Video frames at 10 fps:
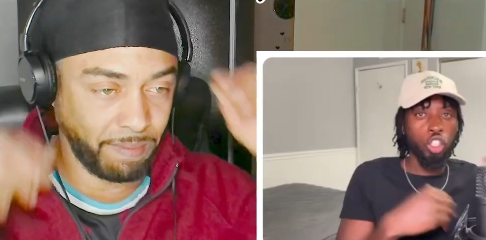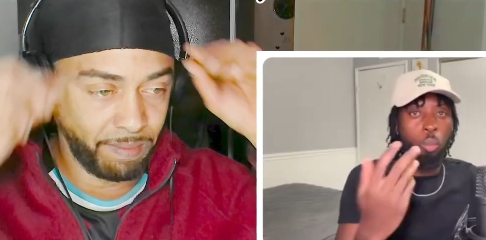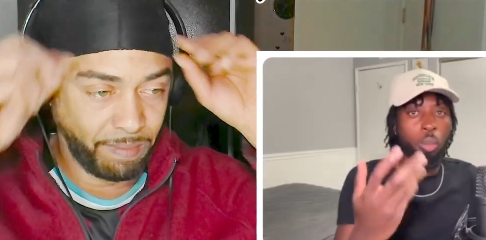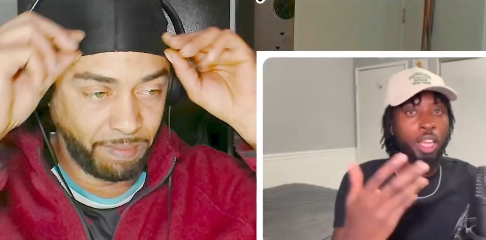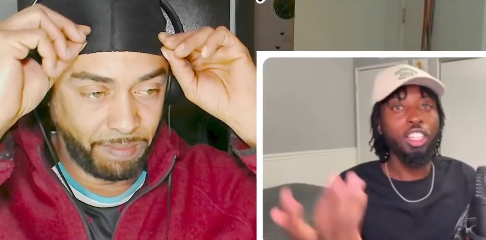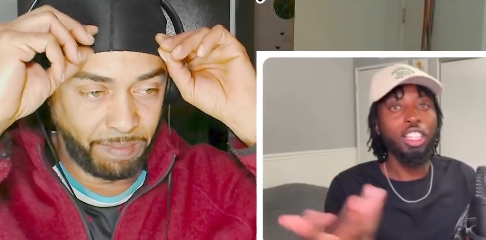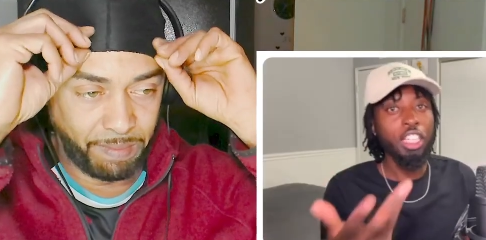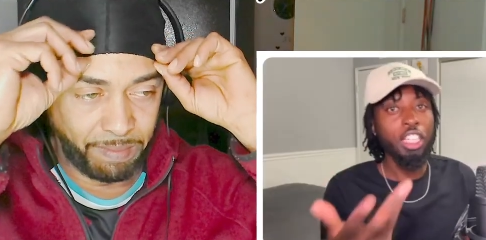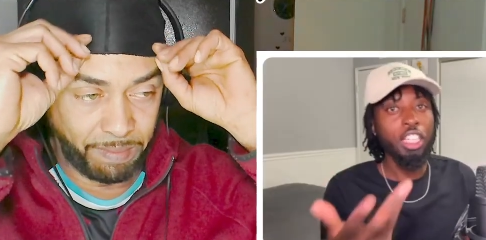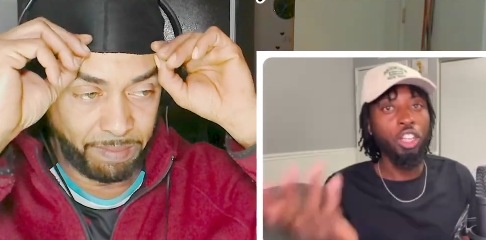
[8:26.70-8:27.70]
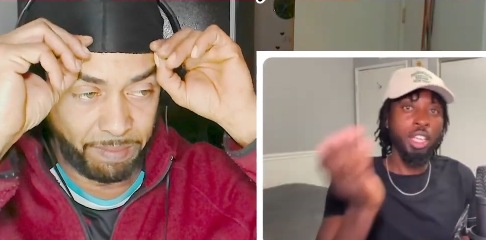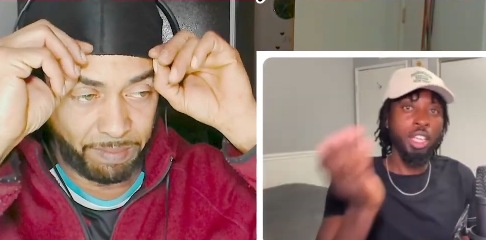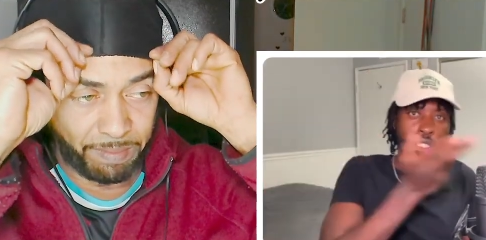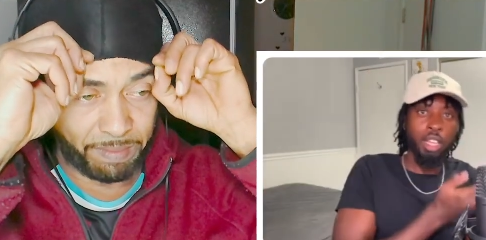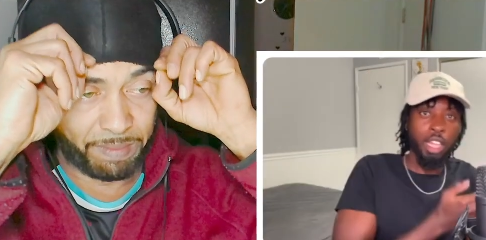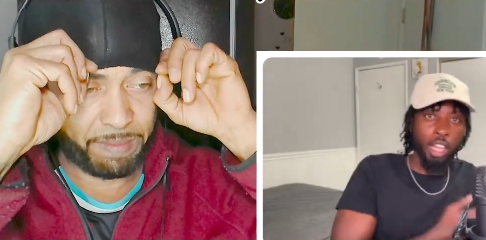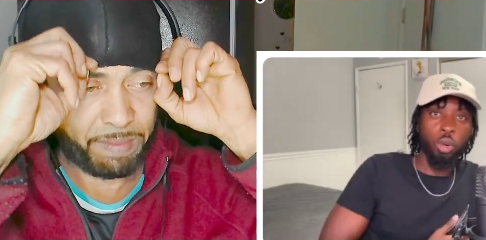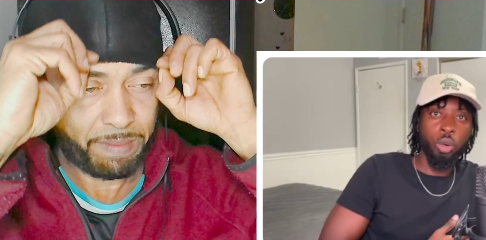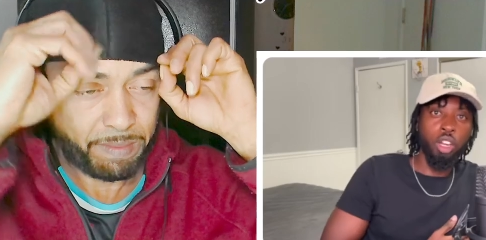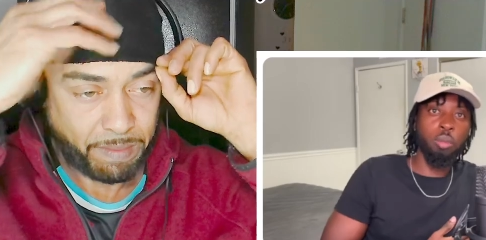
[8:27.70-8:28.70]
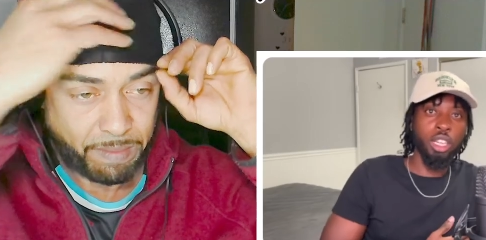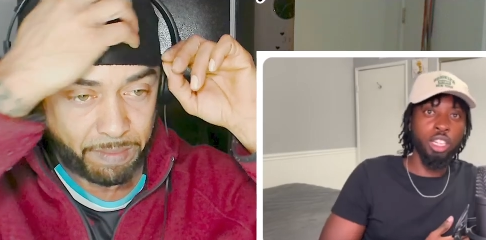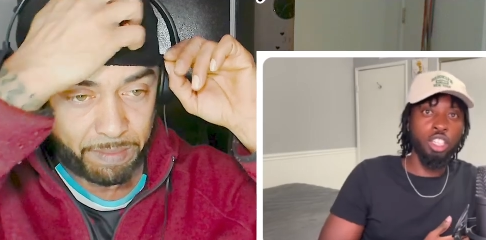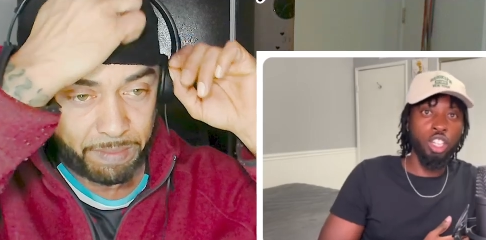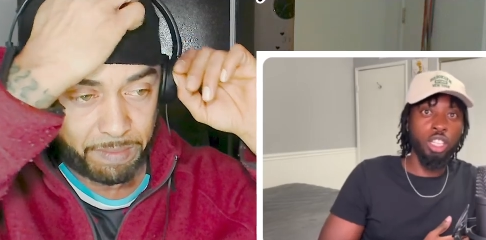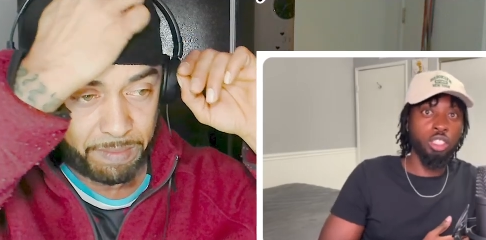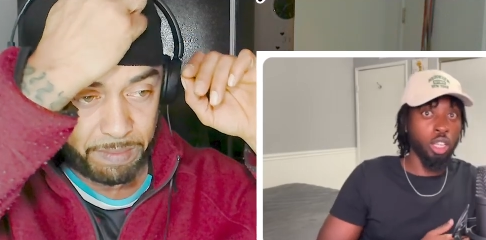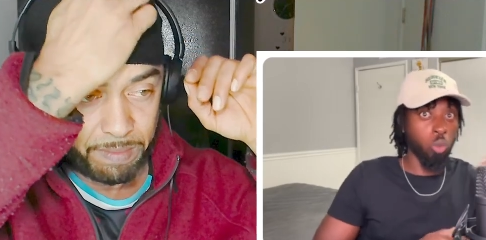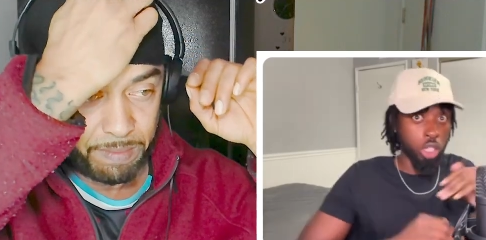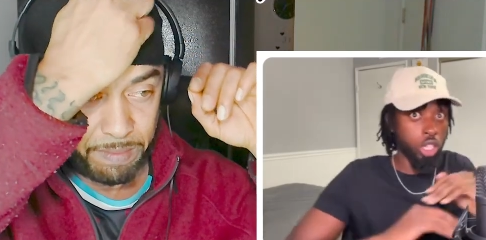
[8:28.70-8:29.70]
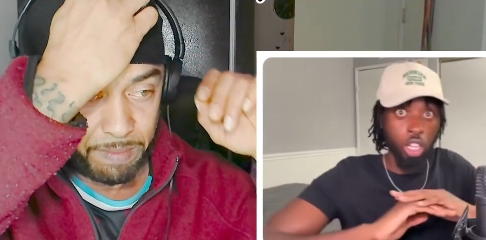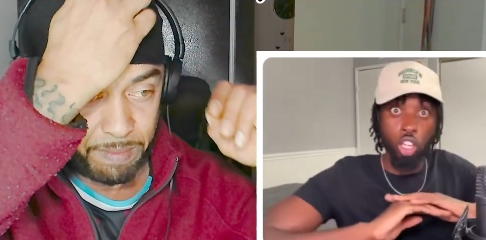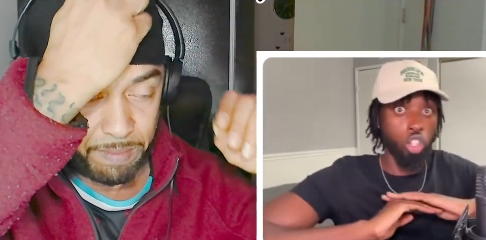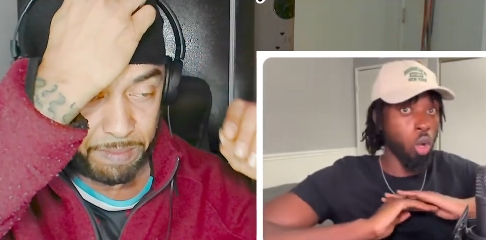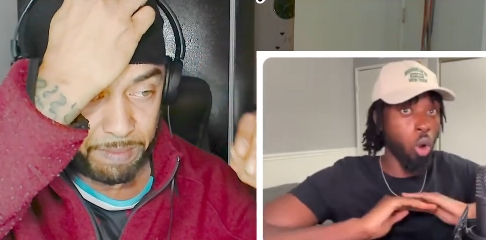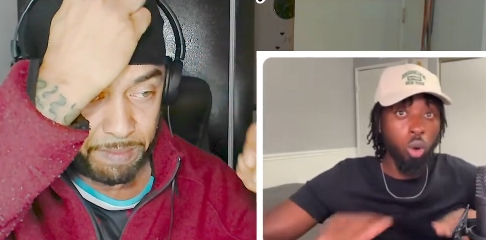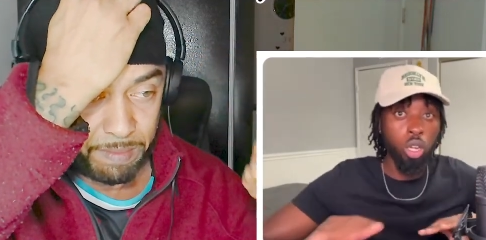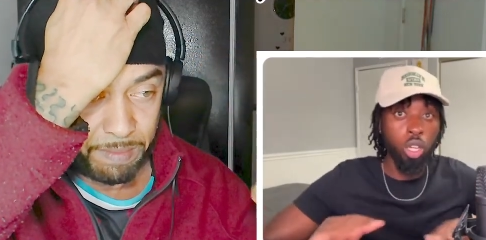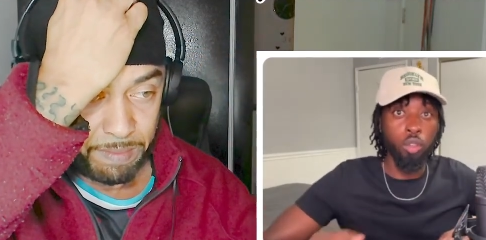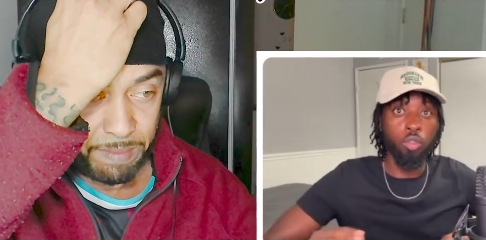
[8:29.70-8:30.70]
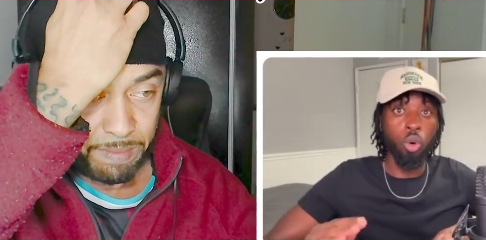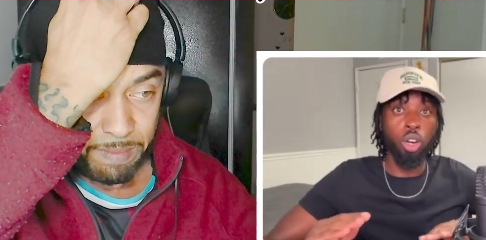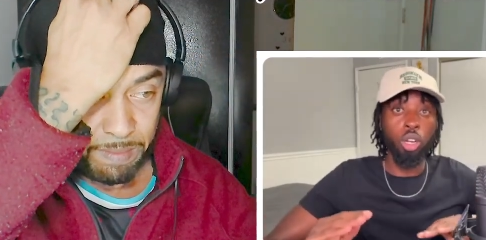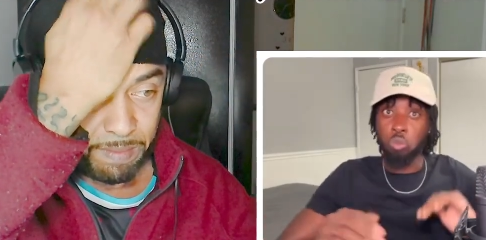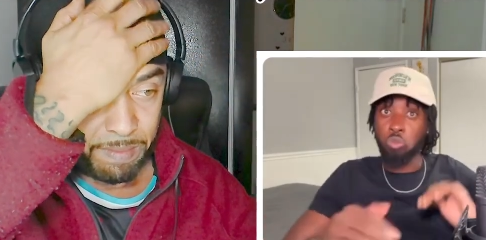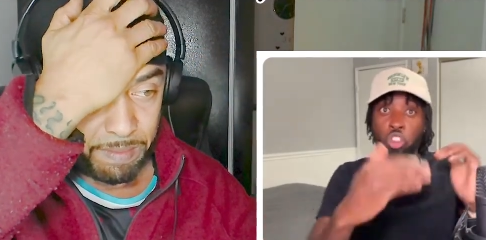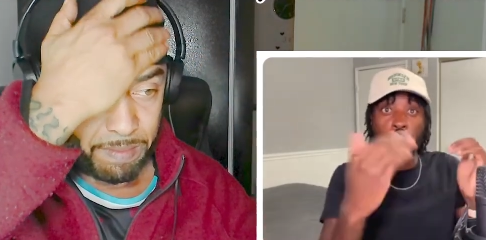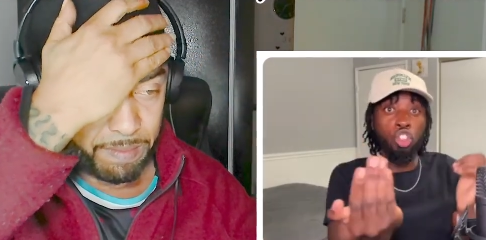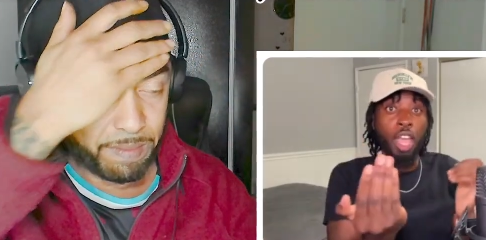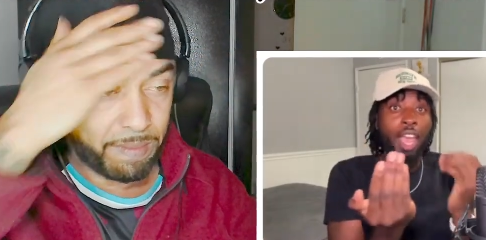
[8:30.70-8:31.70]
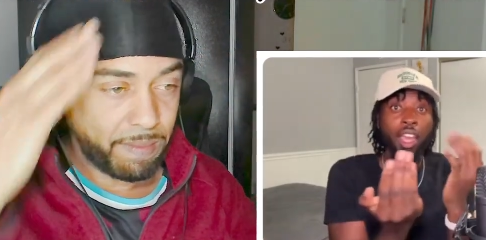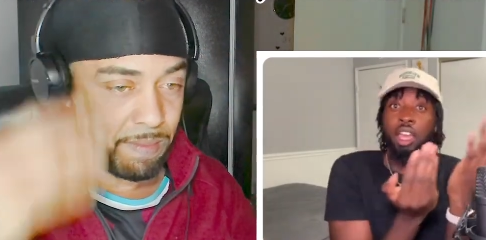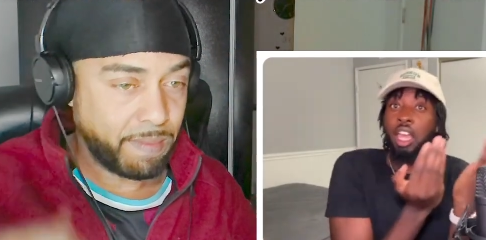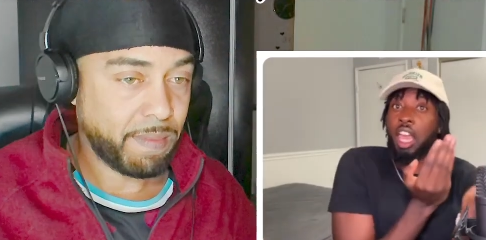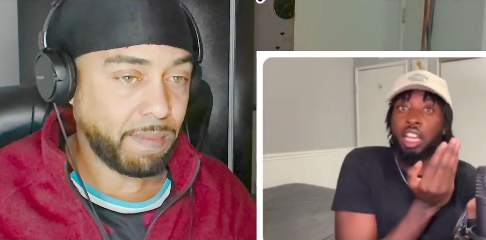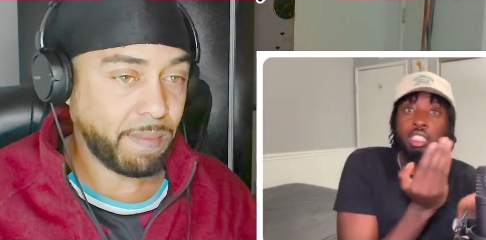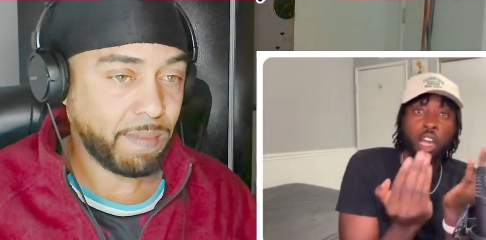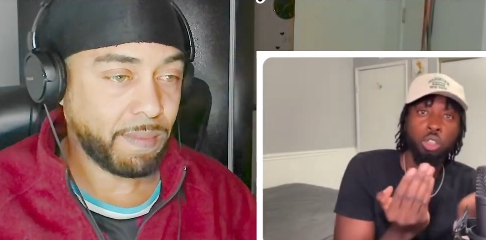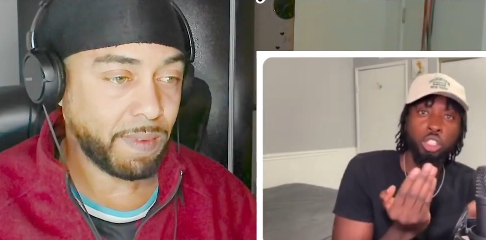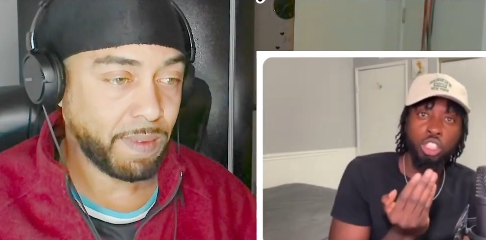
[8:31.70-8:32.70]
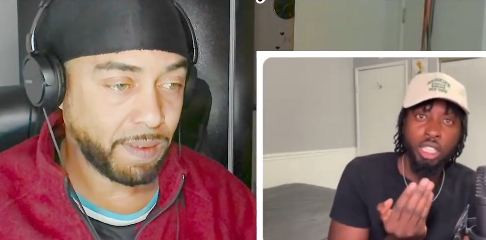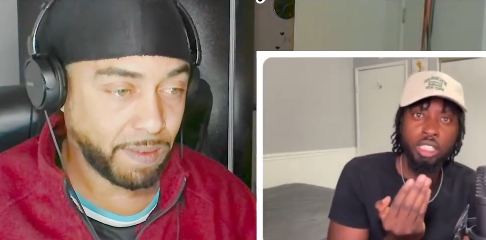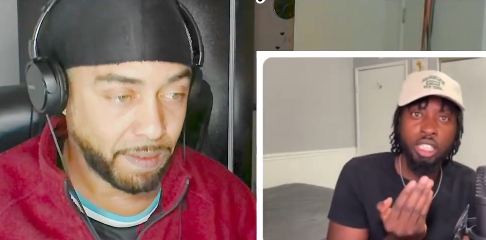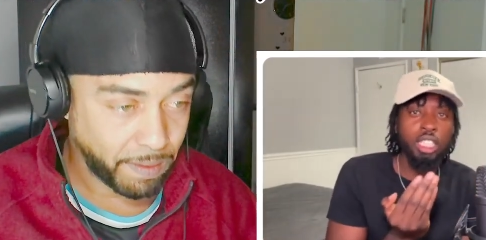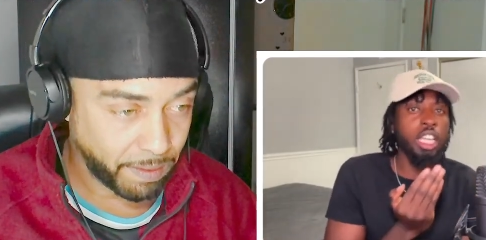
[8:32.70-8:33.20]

Speaker 1: basically, Jack mm-hmm. pays some of that 300 million to Jay Z, which he can totally afford. Jack hangs out with Jay-Z, they